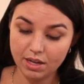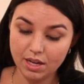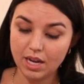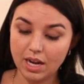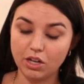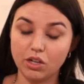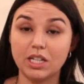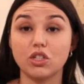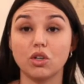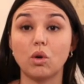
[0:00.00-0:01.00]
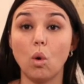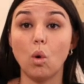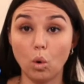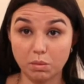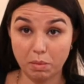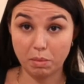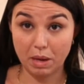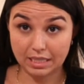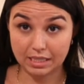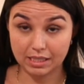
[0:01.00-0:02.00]
And you're gonna need your gold
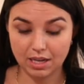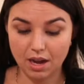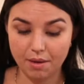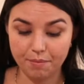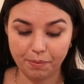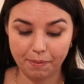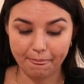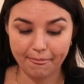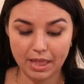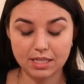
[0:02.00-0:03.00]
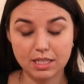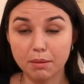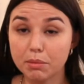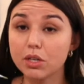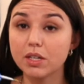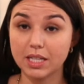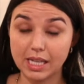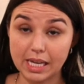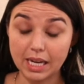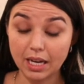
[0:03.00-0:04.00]
paint. Similar to the
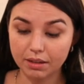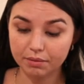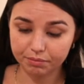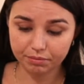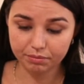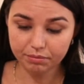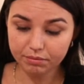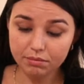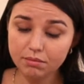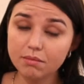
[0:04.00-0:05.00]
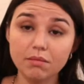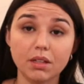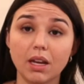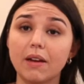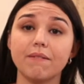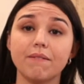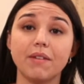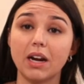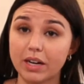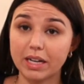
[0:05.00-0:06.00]
ink,
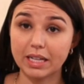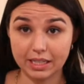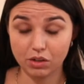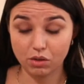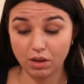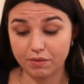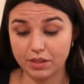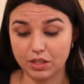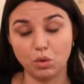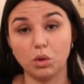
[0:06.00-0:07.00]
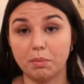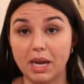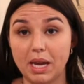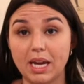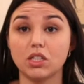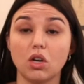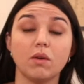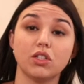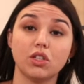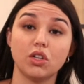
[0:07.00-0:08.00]
very little of this gold paint is going to
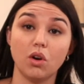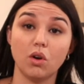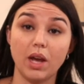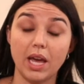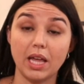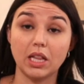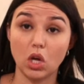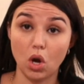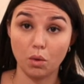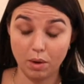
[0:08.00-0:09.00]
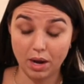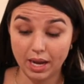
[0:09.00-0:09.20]
go a long way.